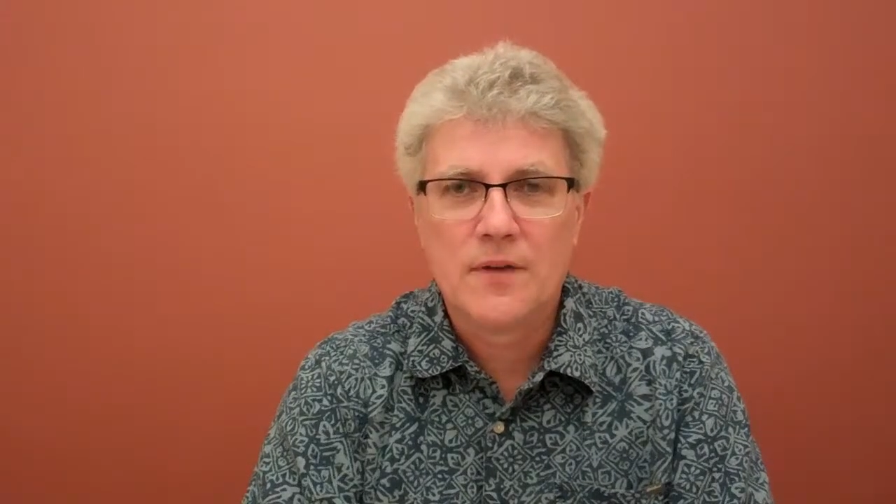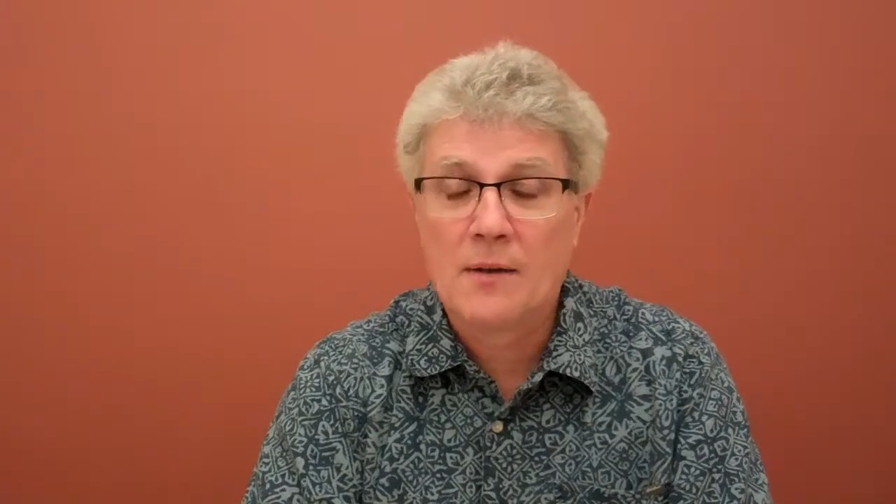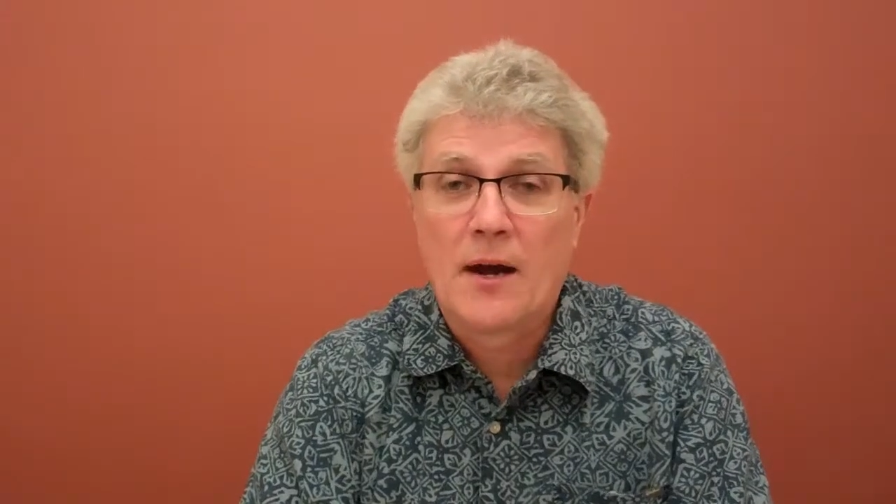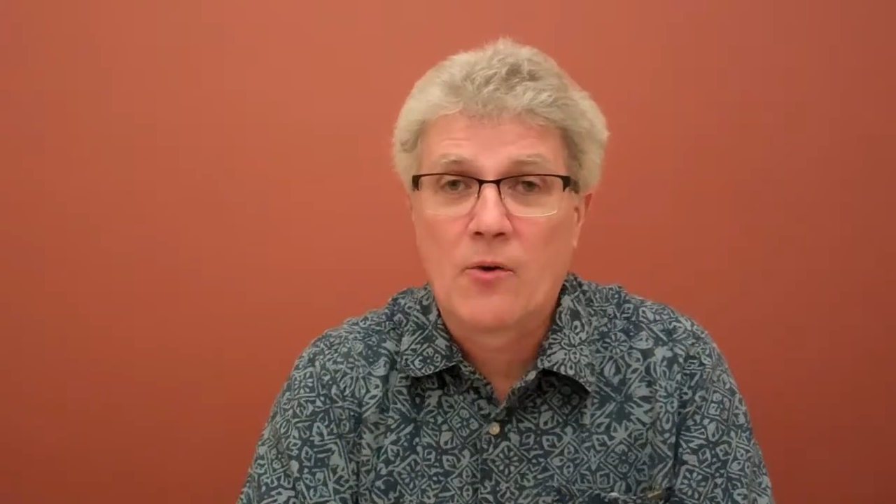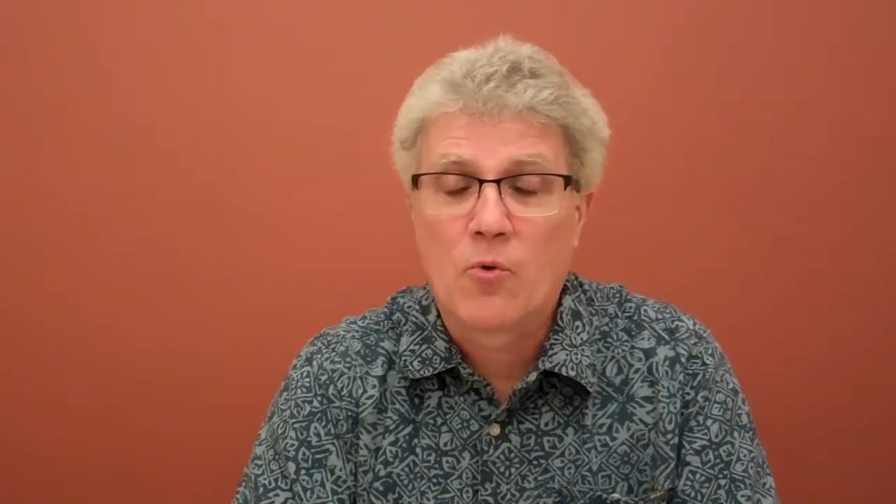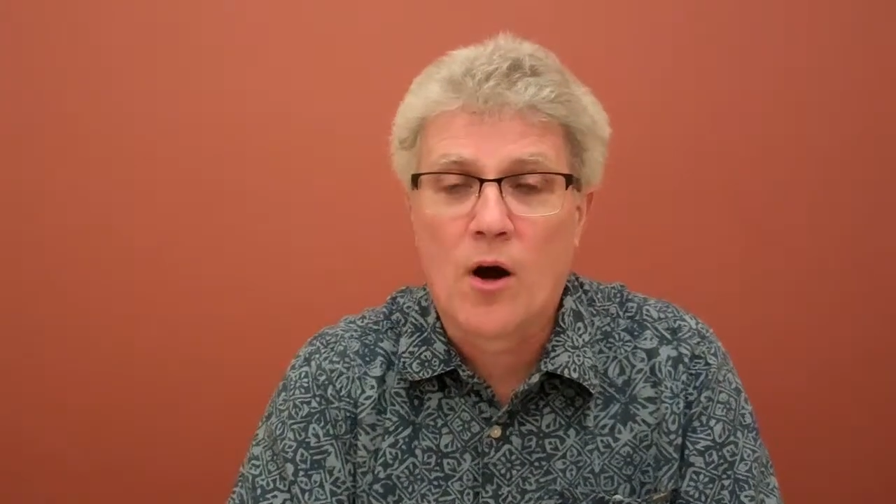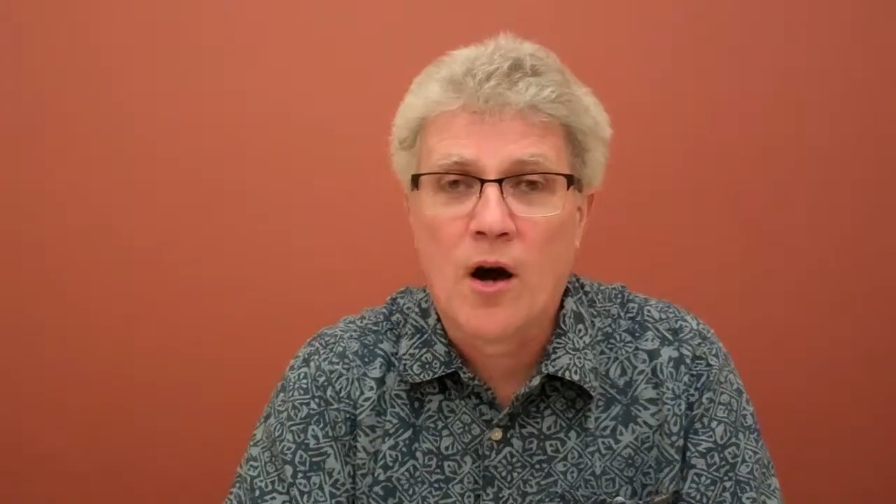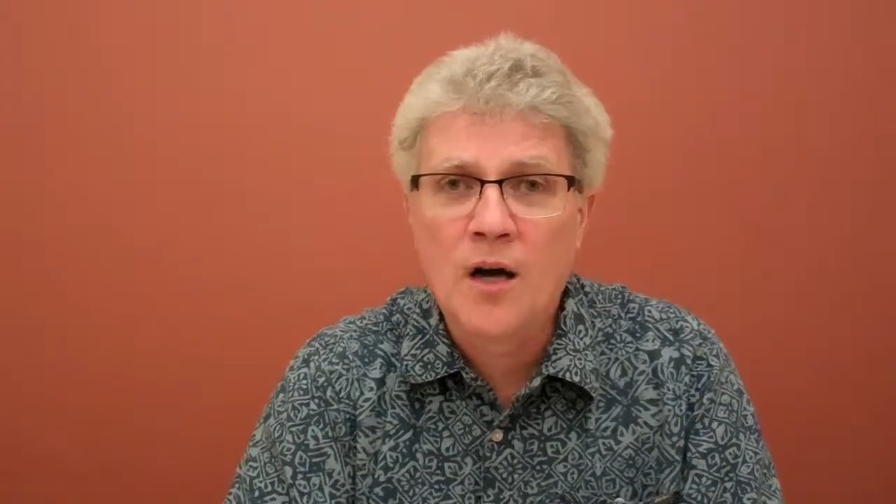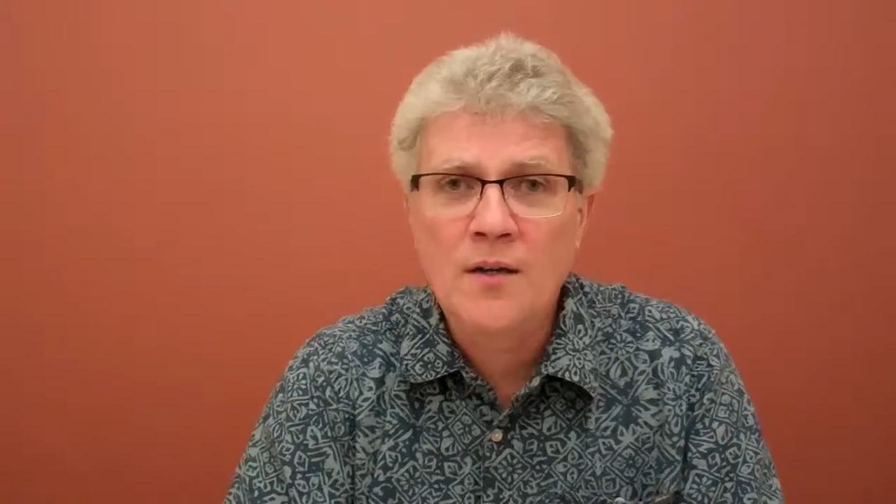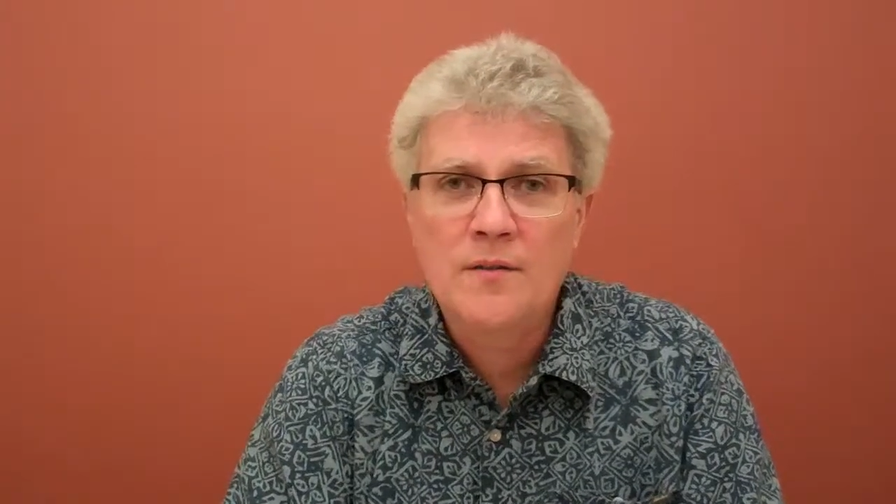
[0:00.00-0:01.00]
am I
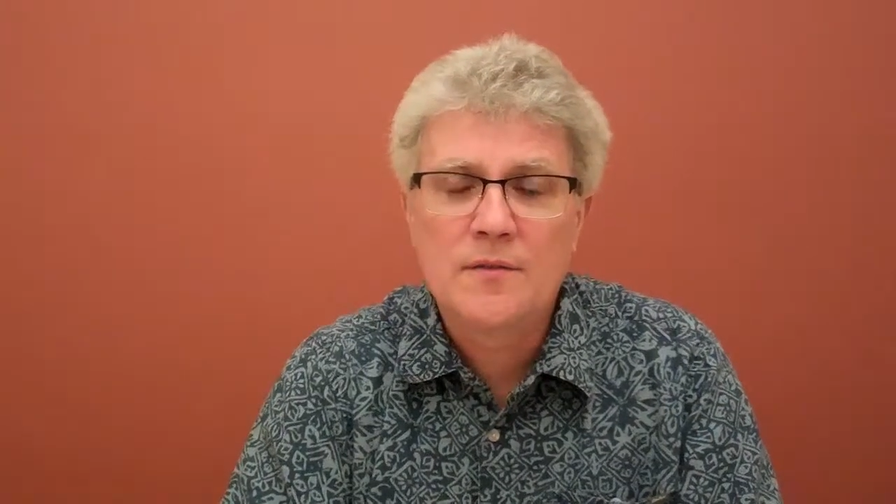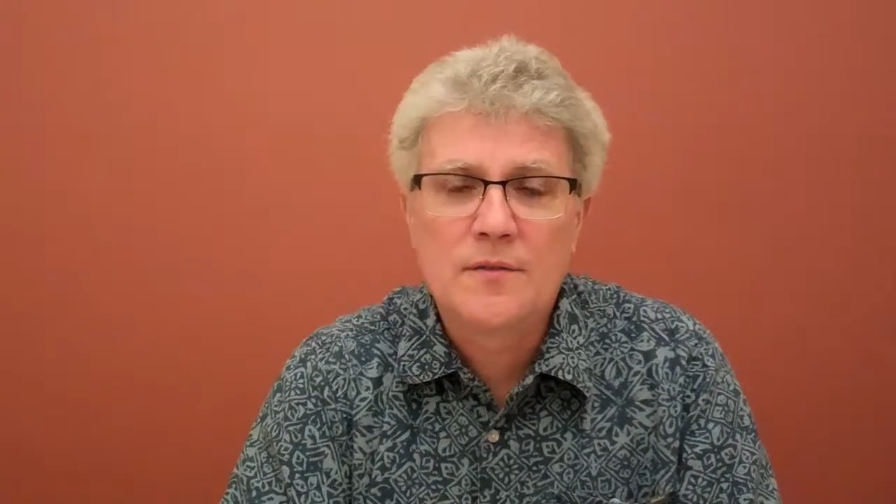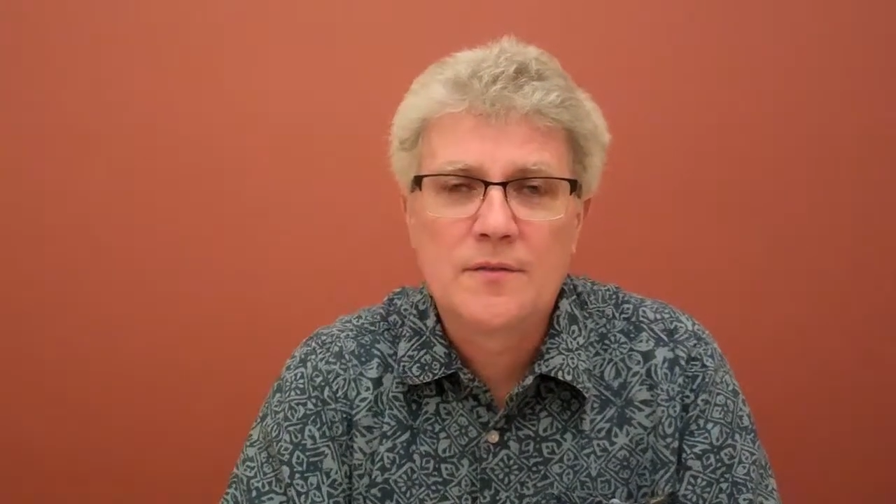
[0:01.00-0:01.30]
wrong?